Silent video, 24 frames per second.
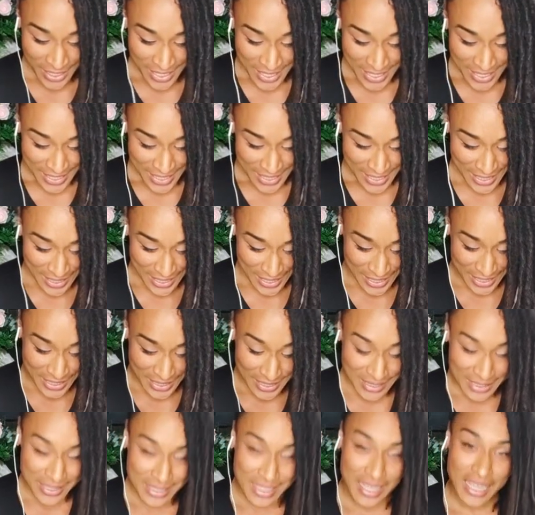Y
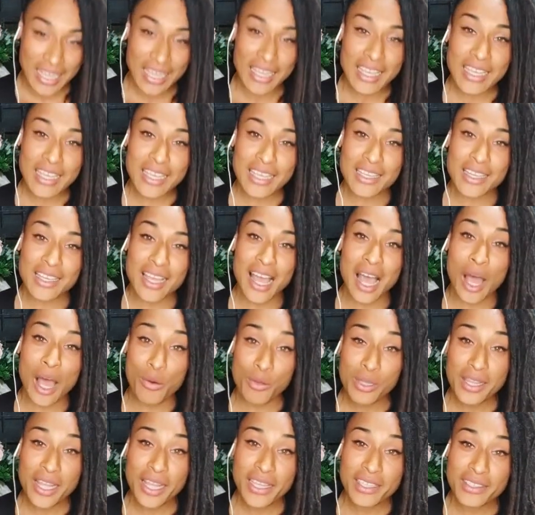I would
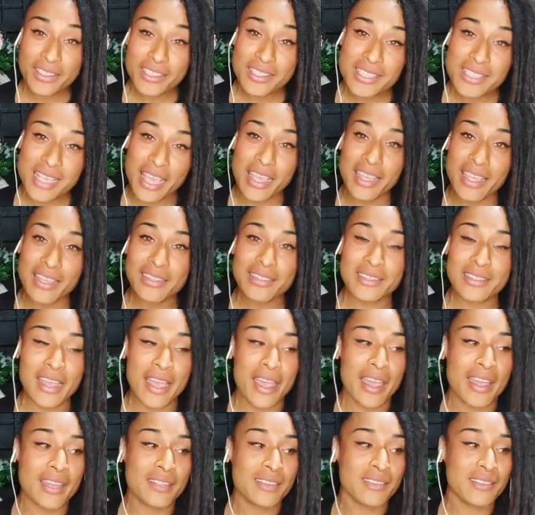like to say
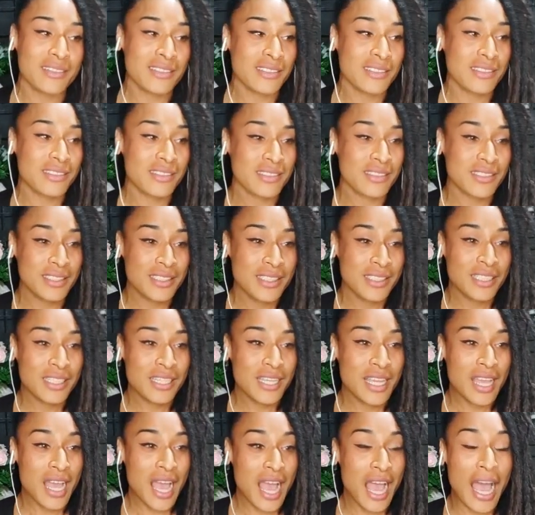that
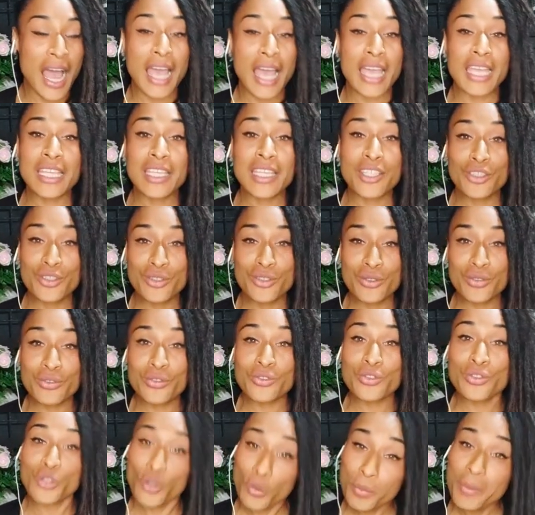I
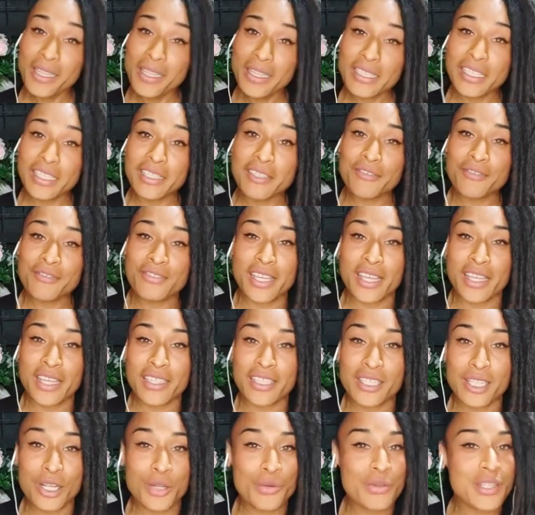do believe that
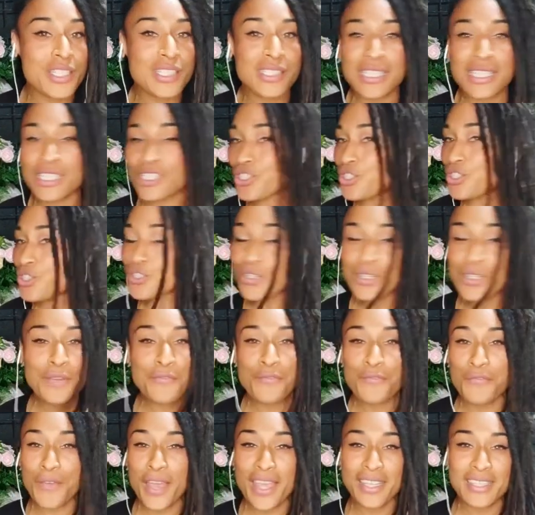Clarissa shouldn't
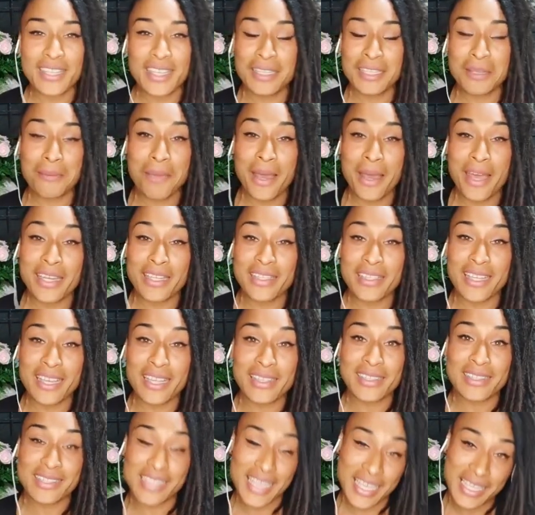fight anybody
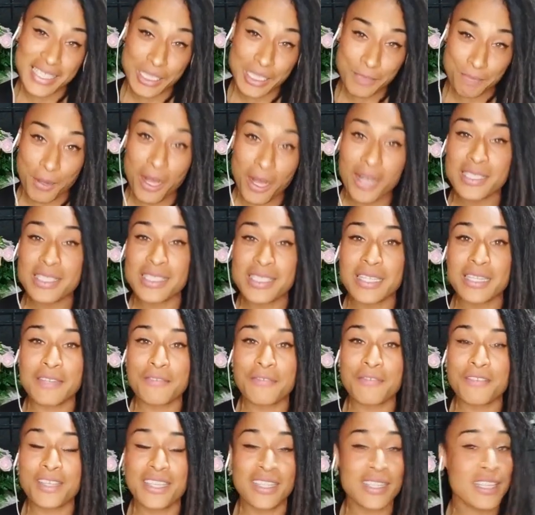that tests positive
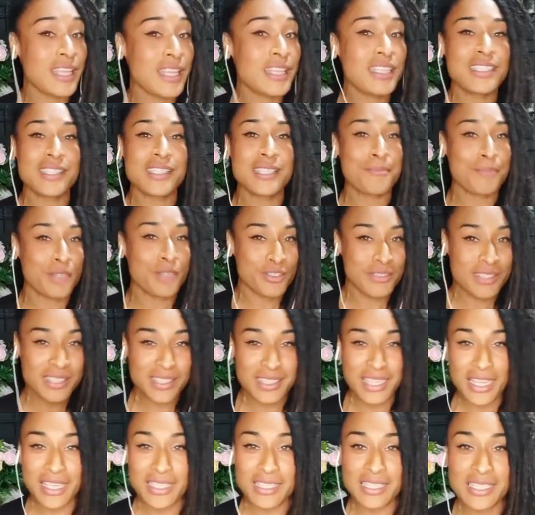in any
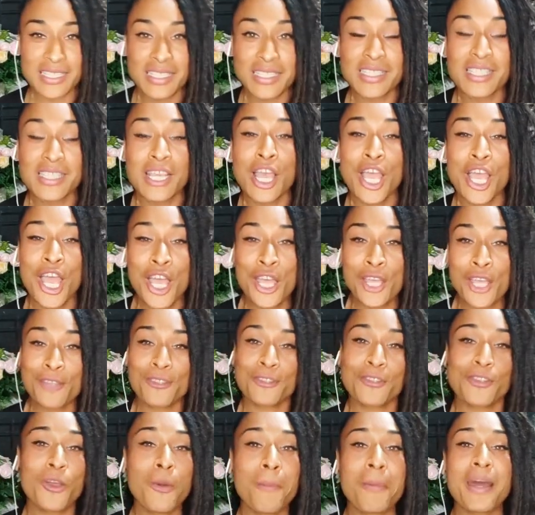circumstances,
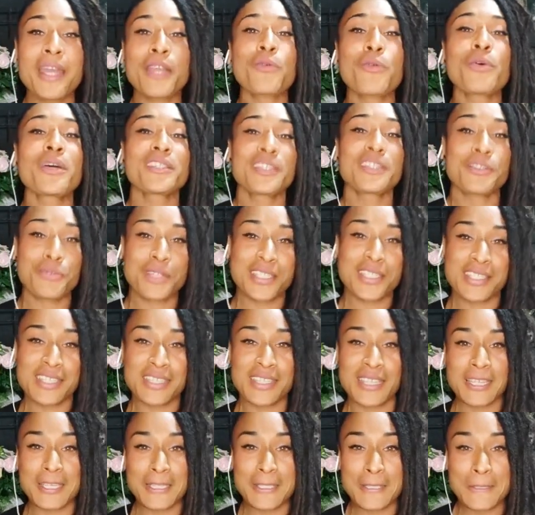no matter what the reason
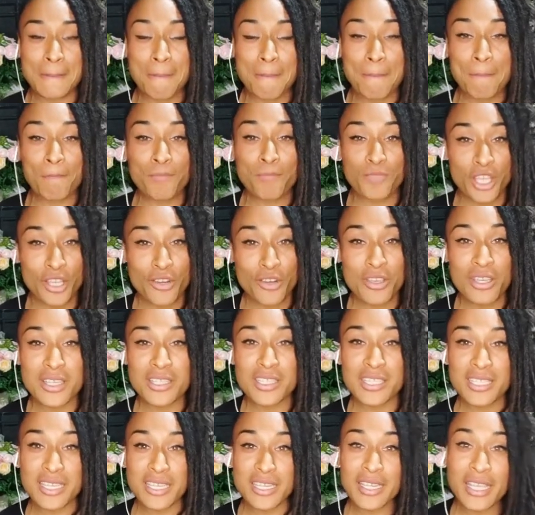is. Quiero
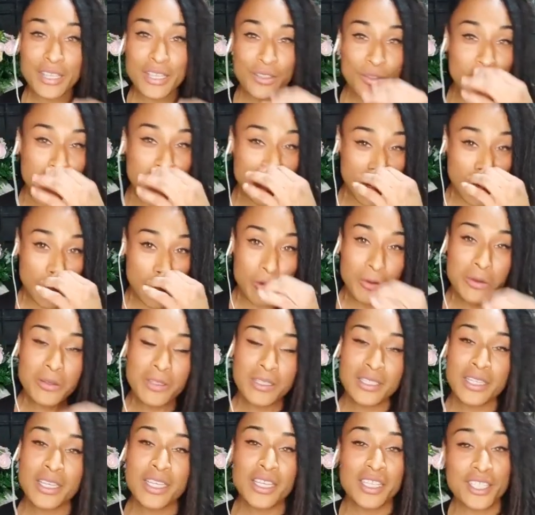decir que yo creo
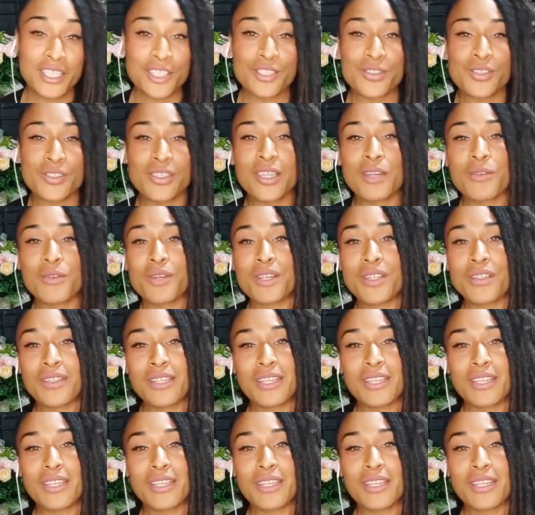y estoy de acuerdo en que